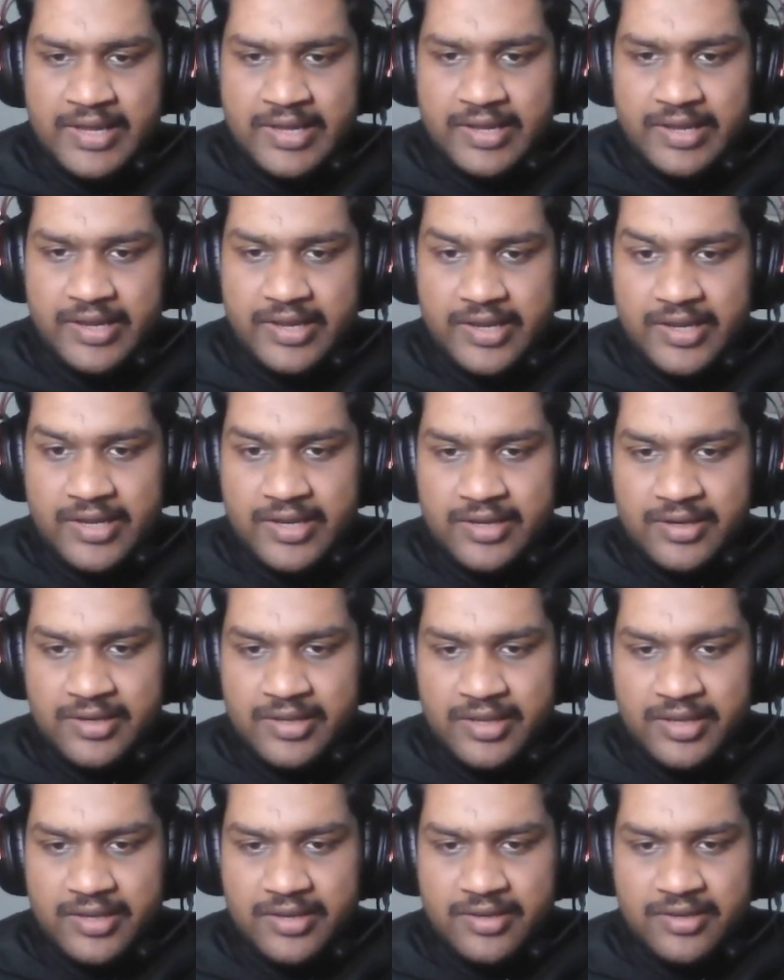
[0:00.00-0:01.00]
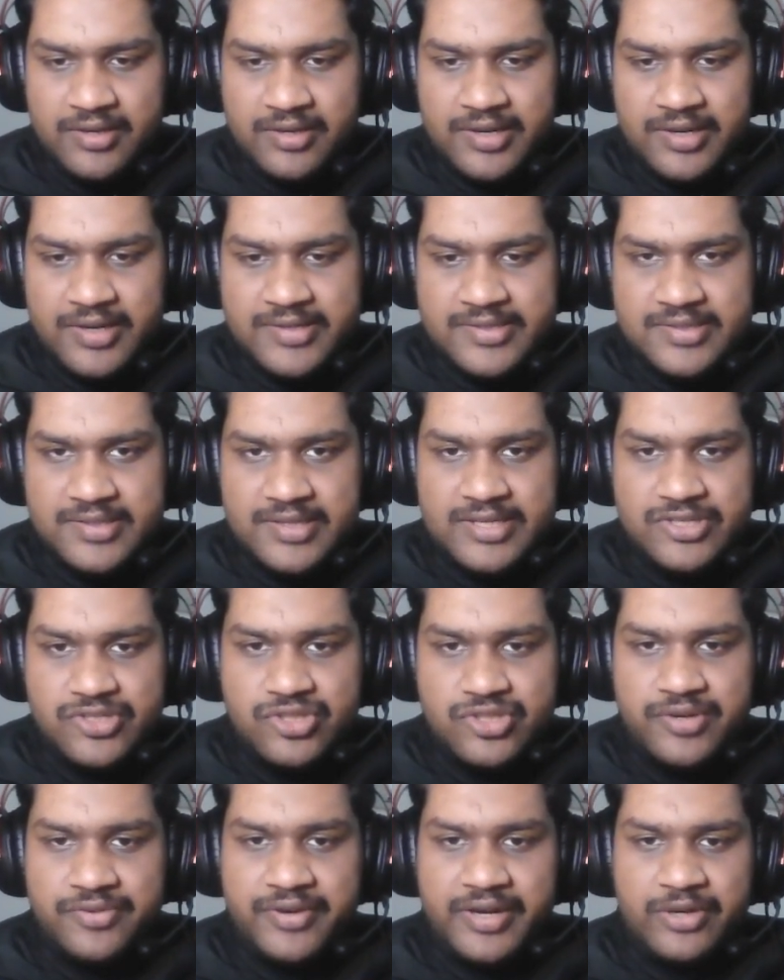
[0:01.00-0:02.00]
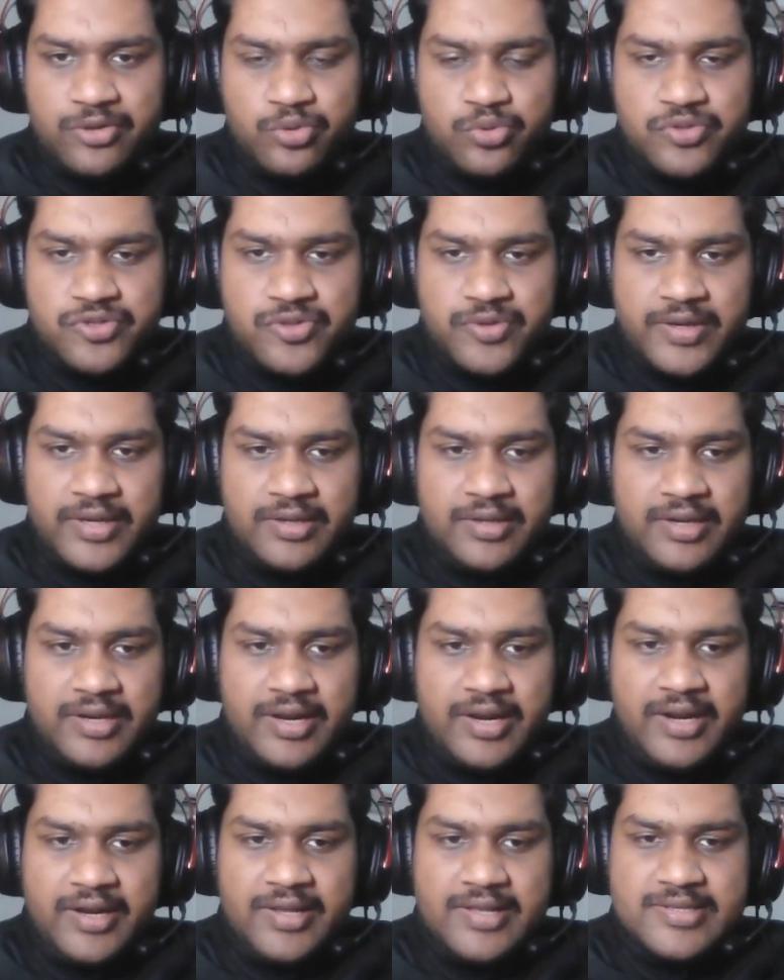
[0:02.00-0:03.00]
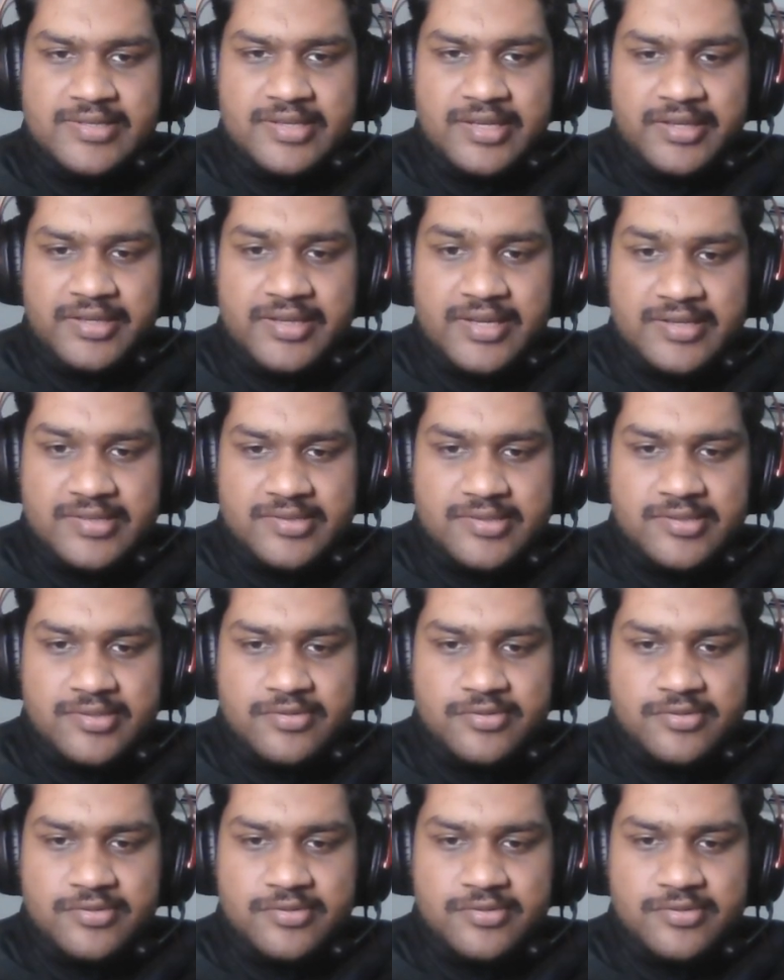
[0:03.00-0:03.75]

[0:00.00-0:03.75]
and here it says generate toString, and I'll say yes.